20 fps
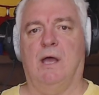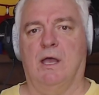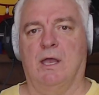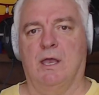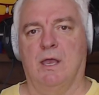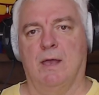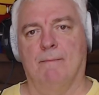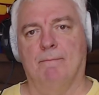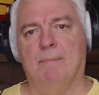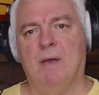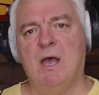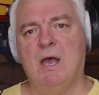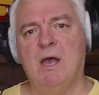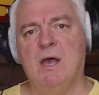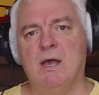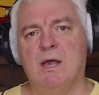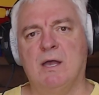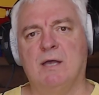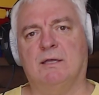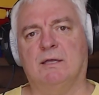am
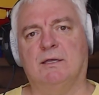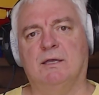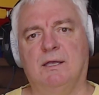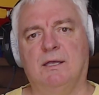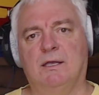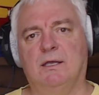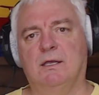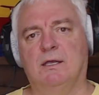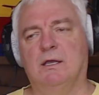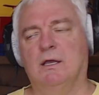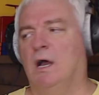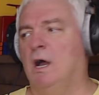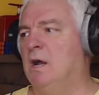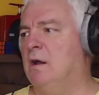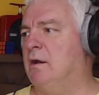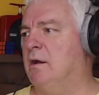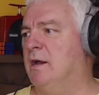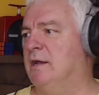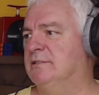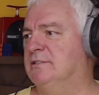back.
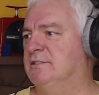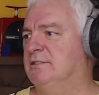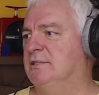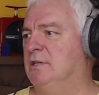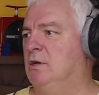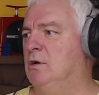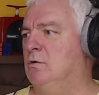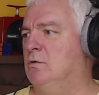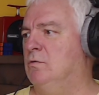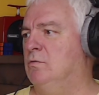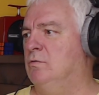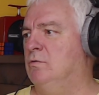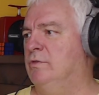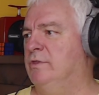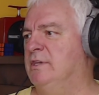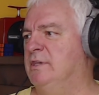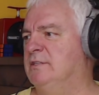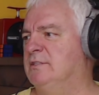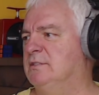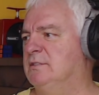All right, so
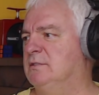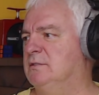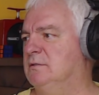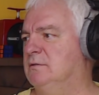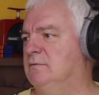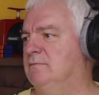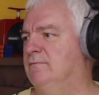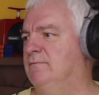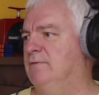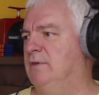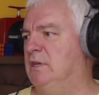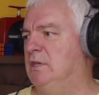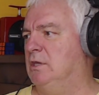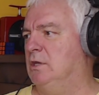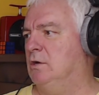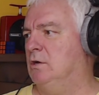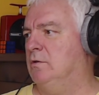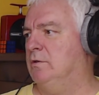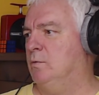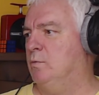this
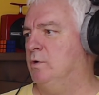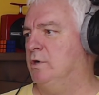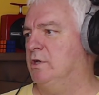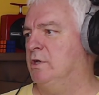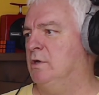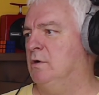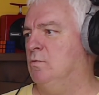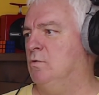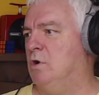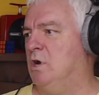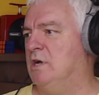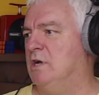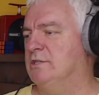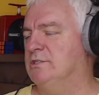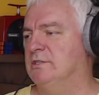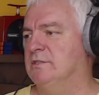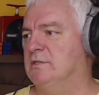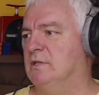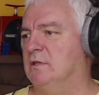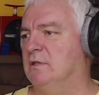video that we're going to
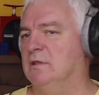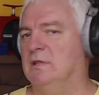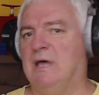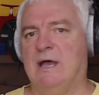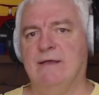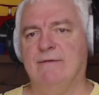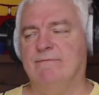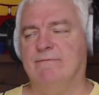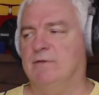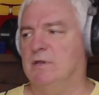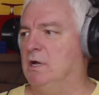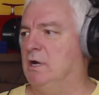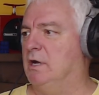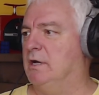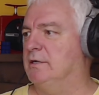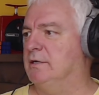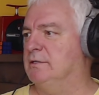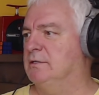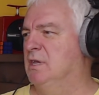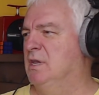watch is a live
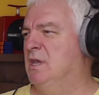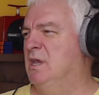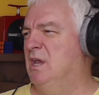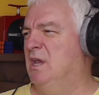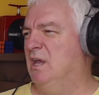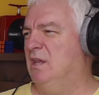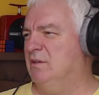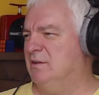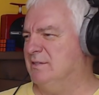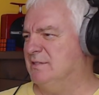cut. It looks